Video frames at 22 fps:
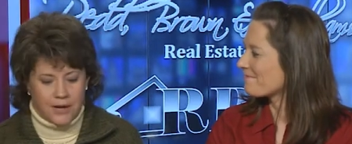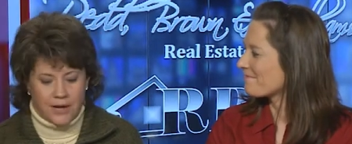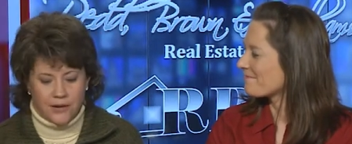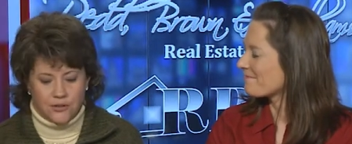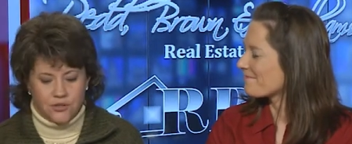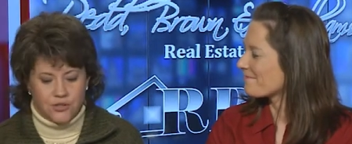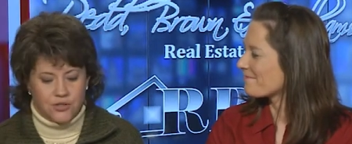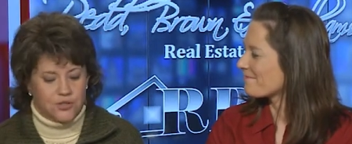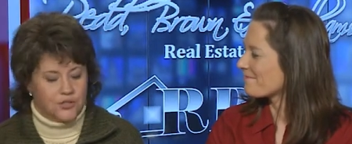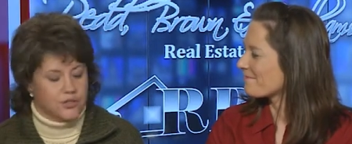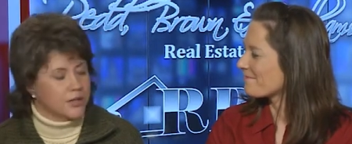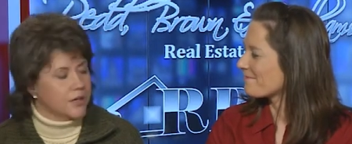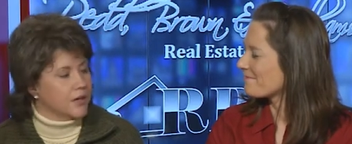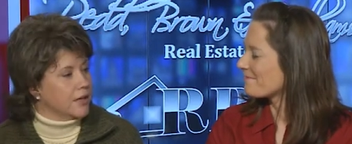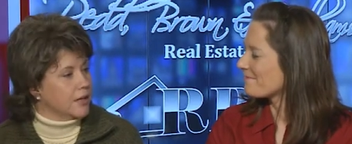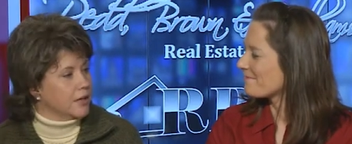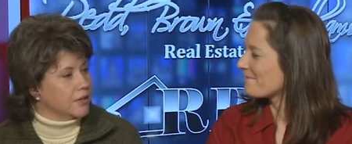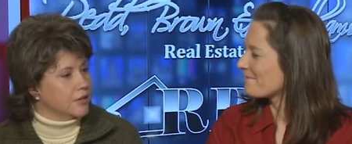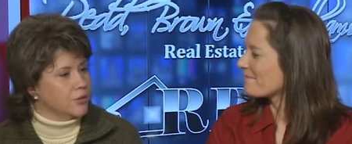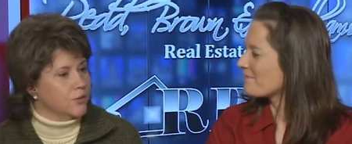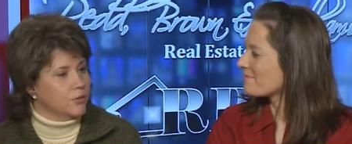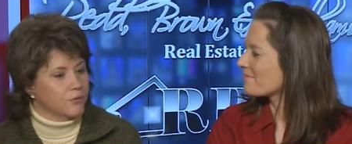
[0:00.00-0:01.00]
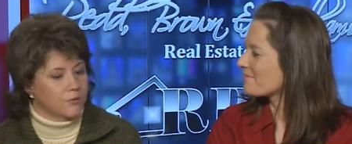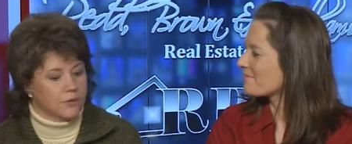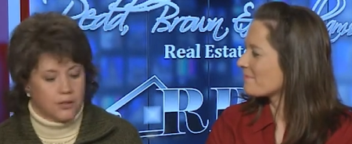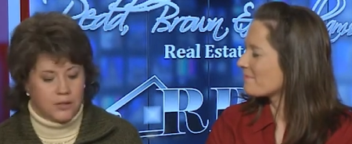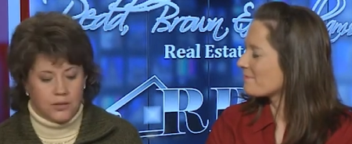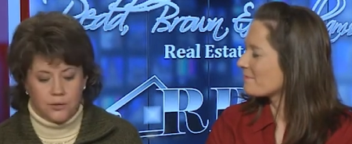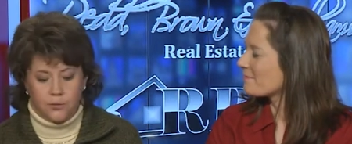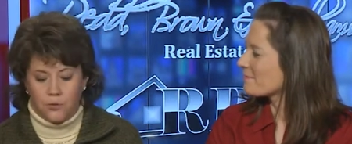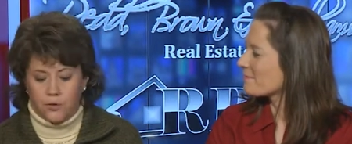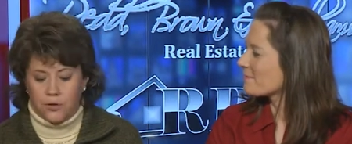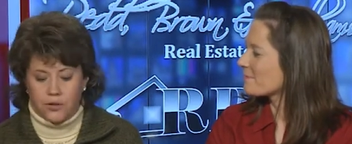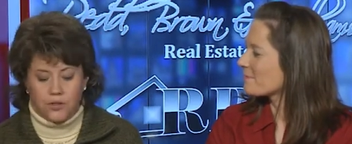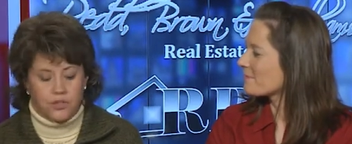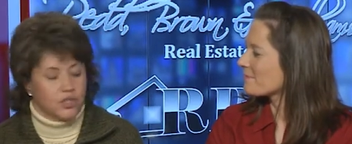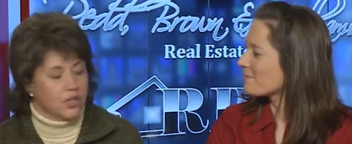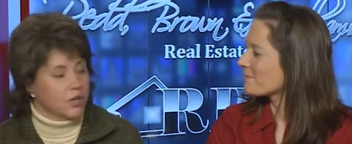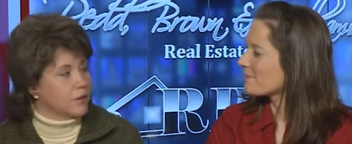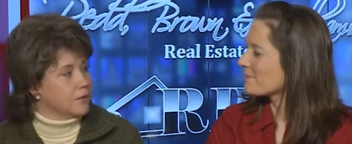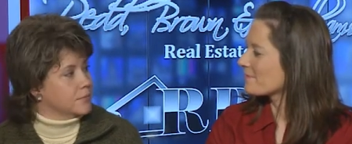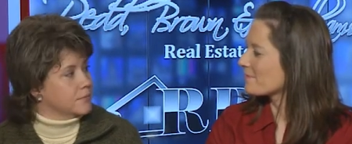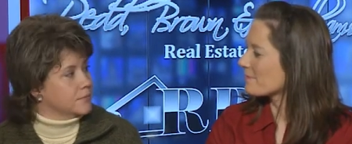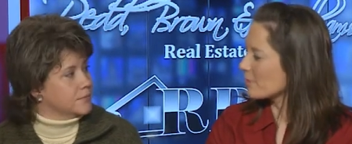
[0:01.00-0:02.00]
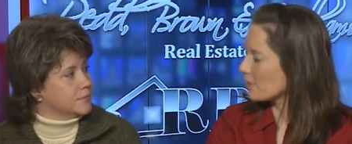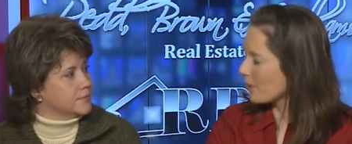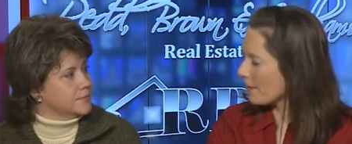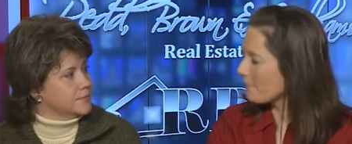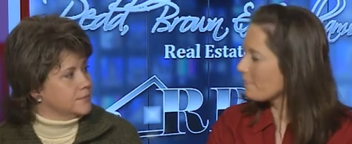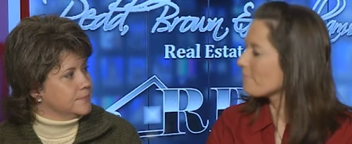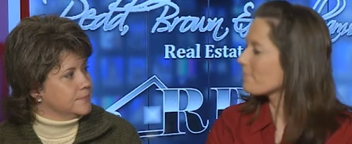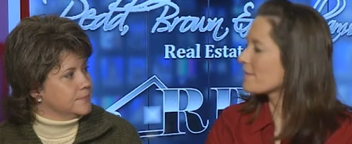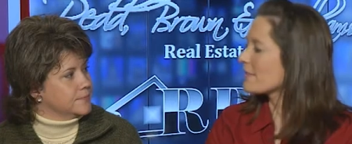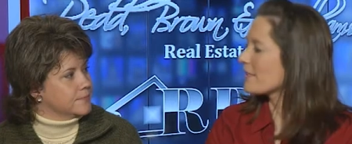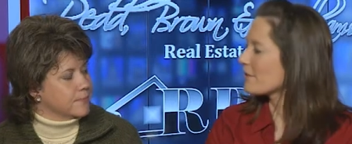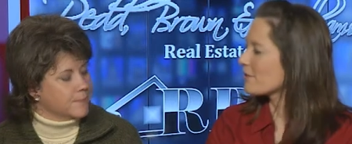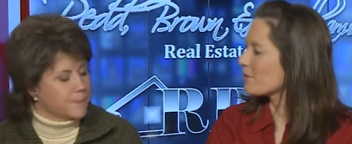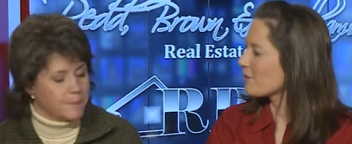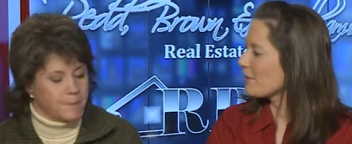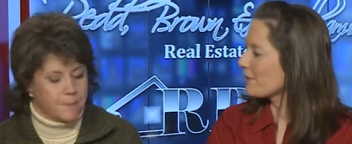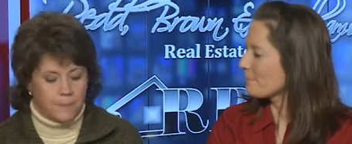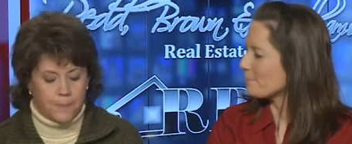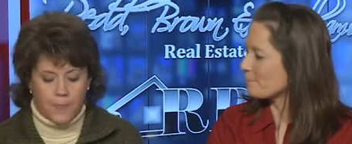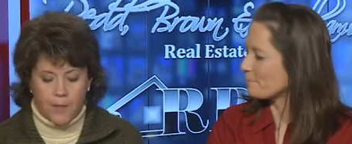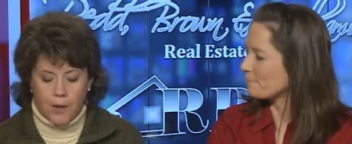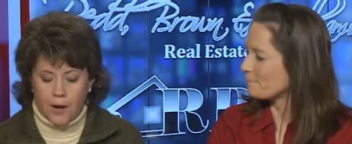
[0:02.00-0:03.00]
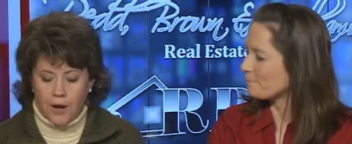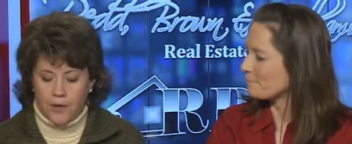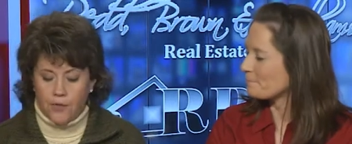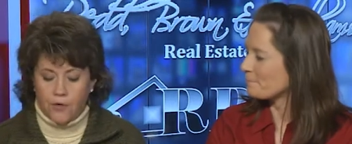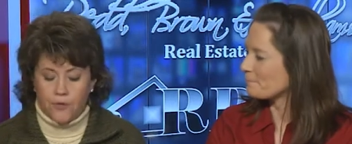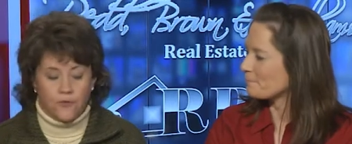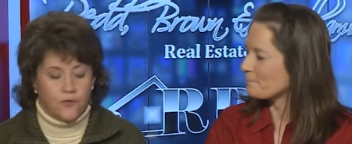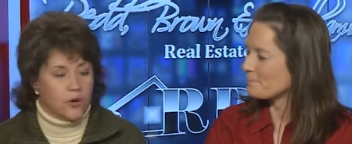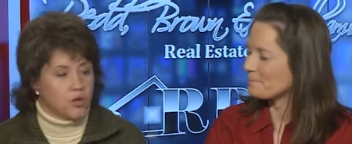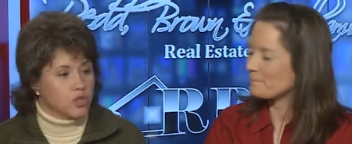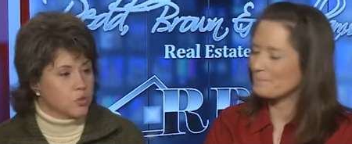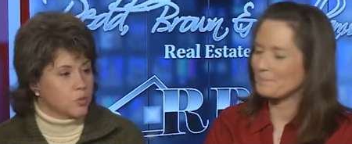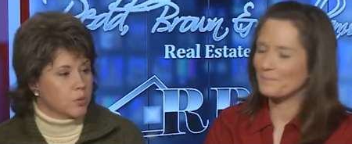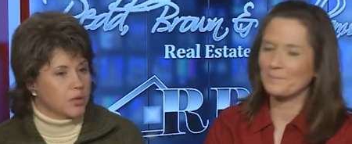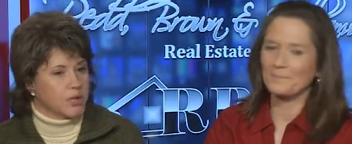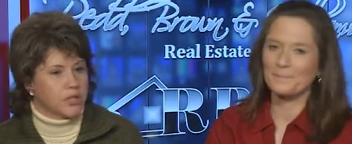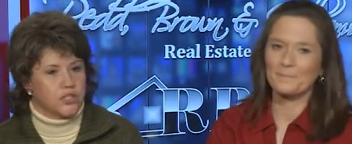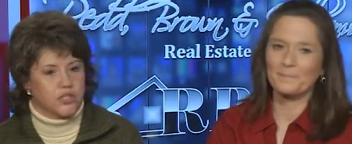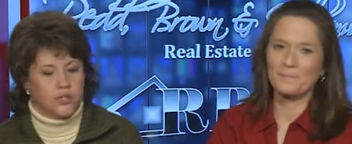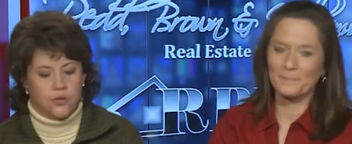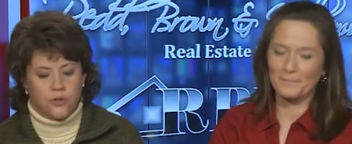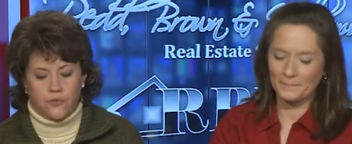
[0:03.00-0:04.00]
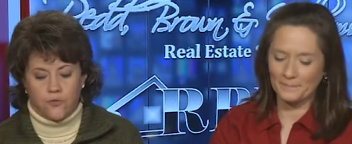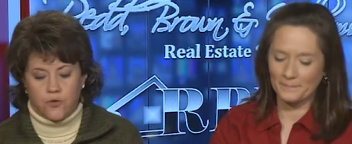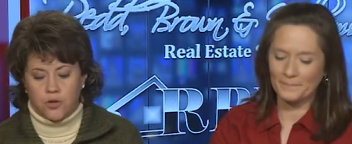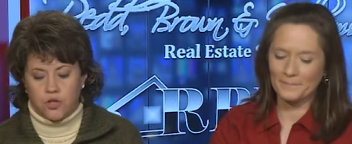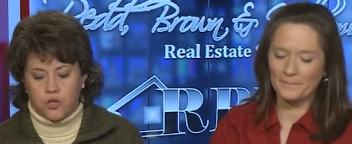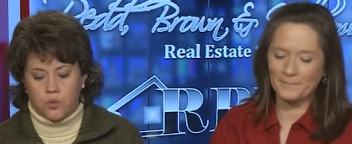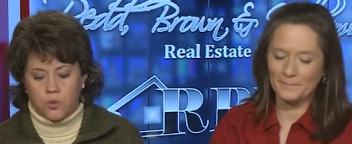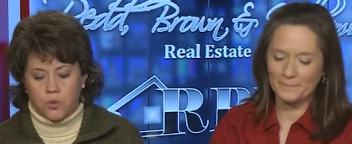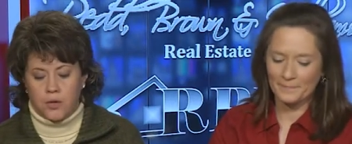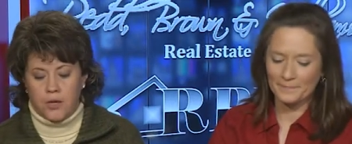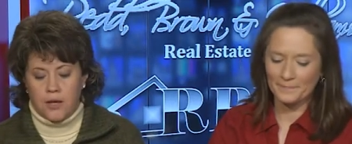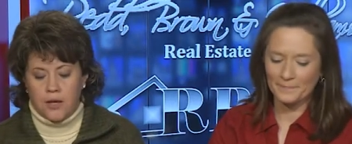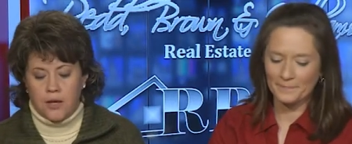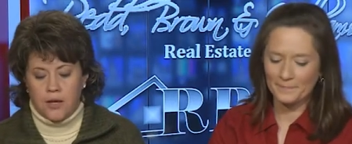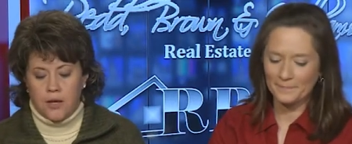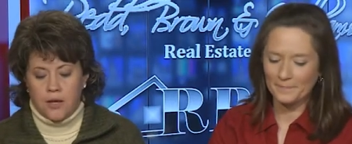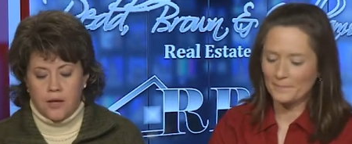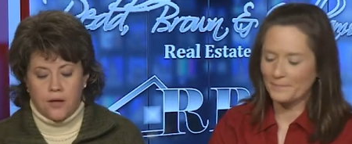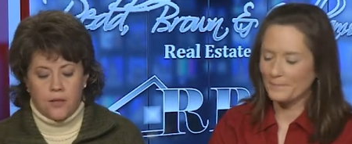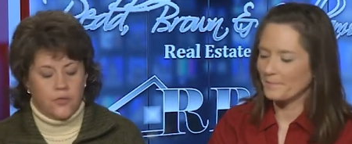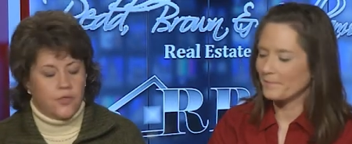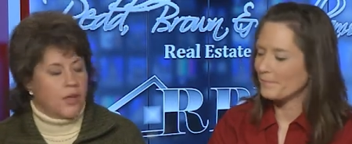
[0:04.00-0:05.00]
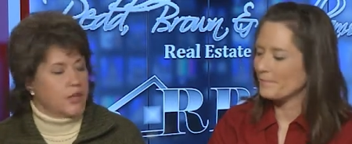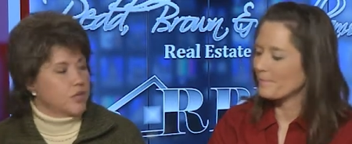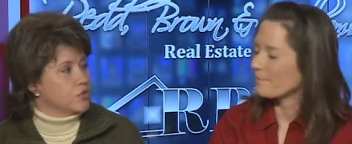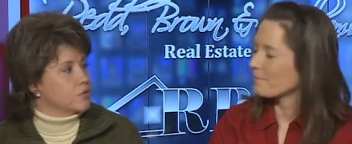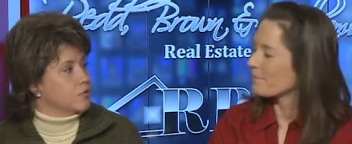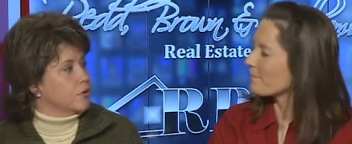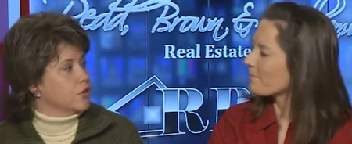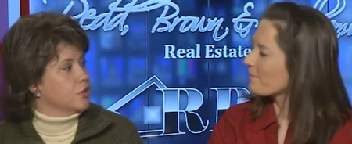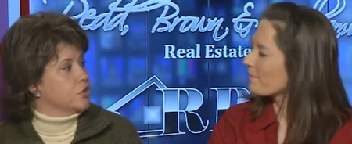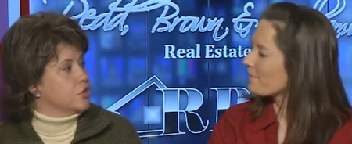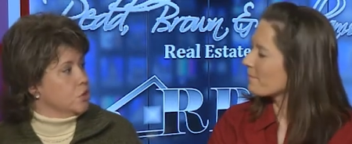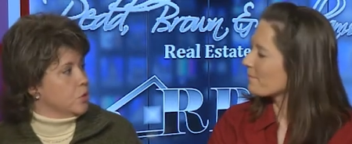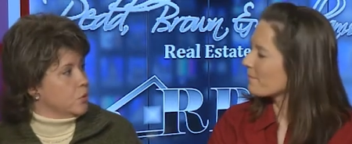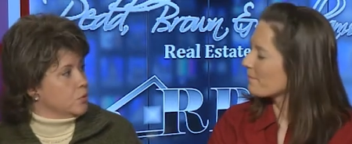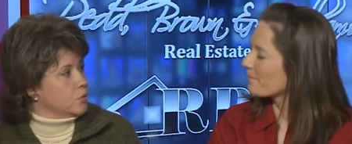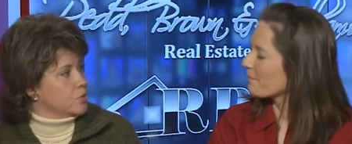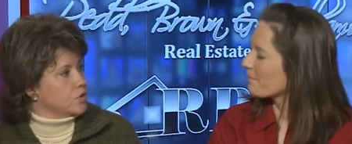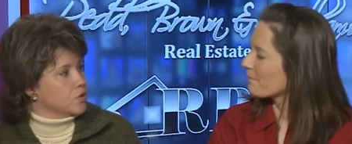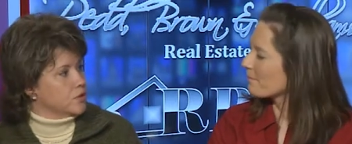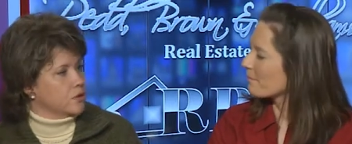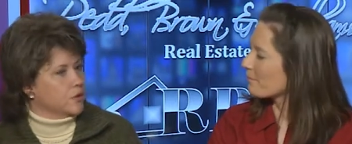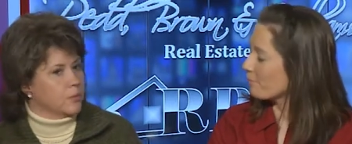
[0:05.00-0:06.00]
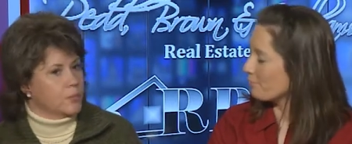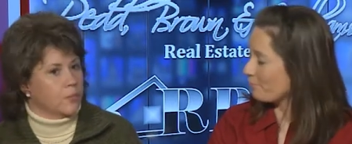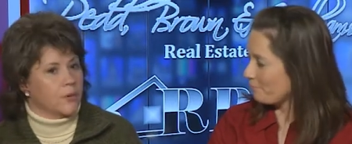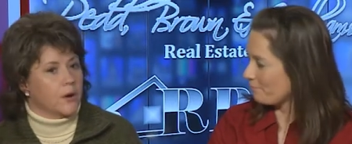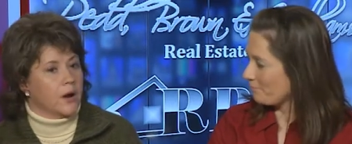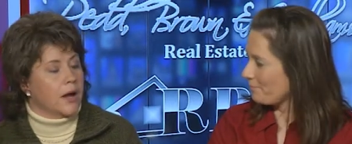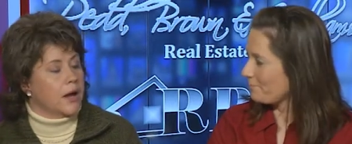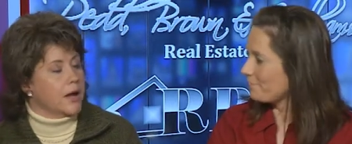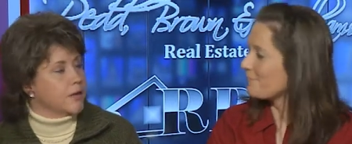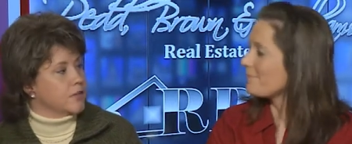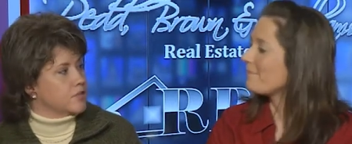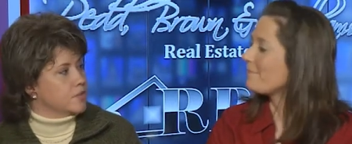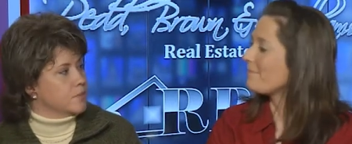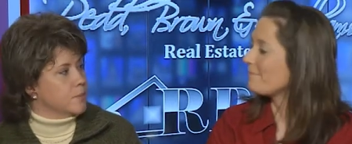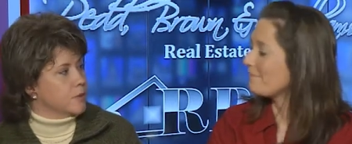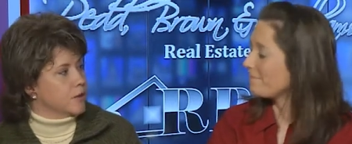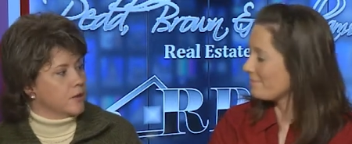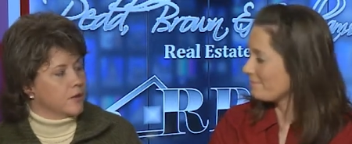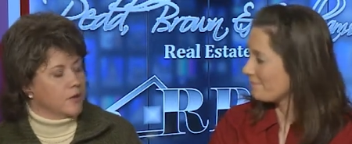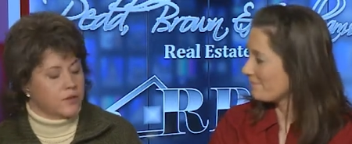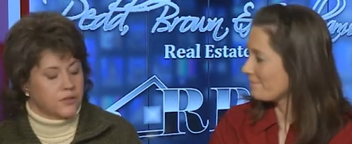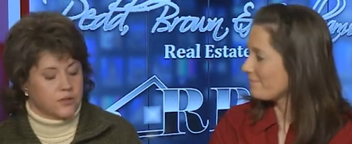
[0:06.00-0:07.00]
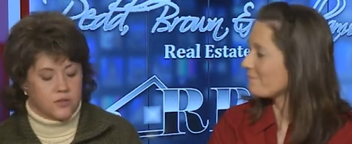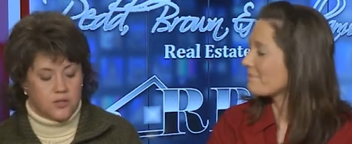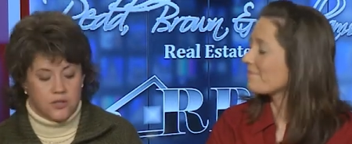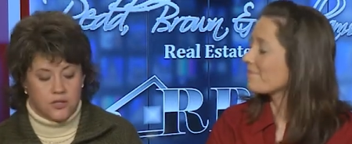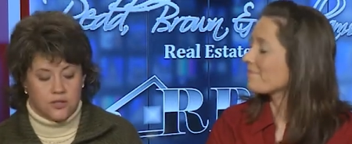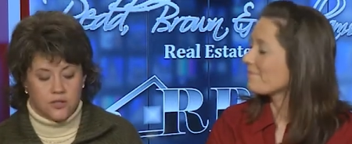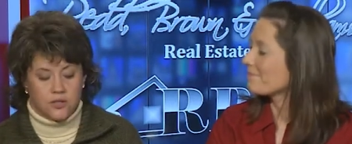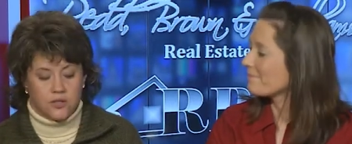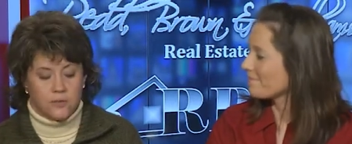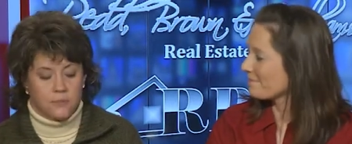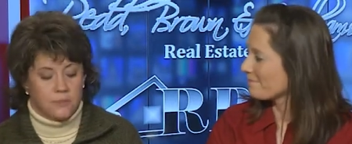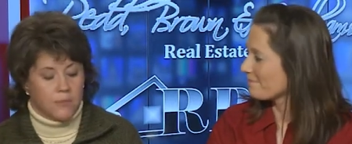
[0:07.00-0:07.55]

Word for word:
Speaker 1: houses that you really want to show. Okay, sounds good. All right, the first one, let's do the mm -hmm. first one that's reduced on the mm-hmm. price because this is a